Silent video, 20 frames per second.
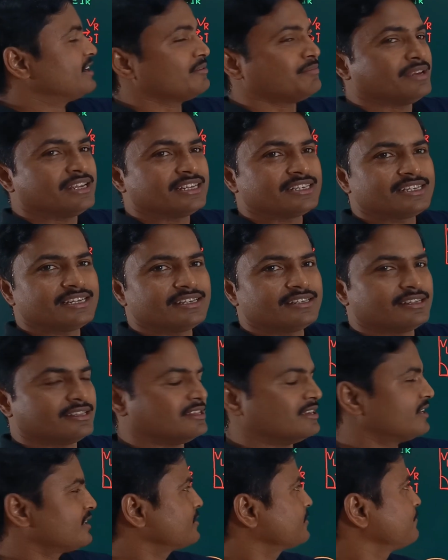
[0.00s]
and VC is
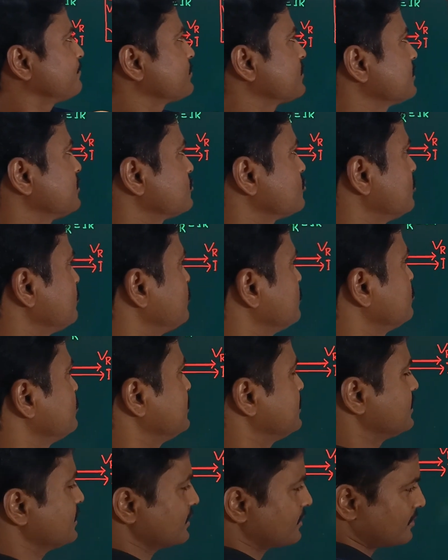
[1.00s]
there. Suppose
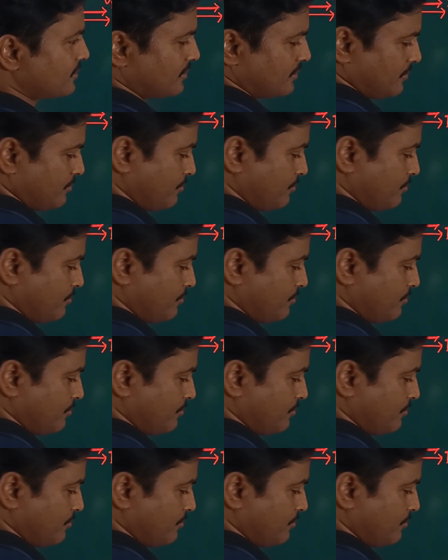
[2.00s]
we take